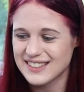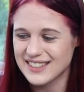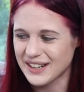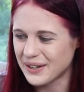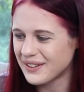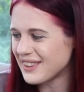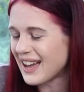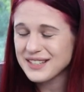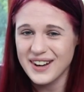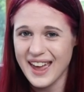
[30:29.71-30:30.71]
So
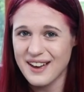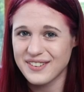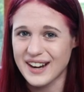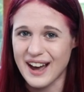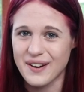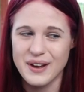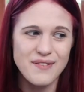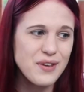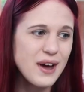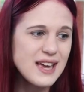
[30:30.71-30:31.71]
that's what I have for now. If
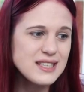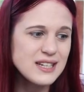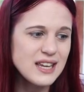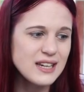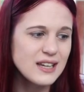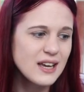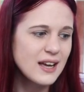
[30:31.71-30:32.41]
you guys need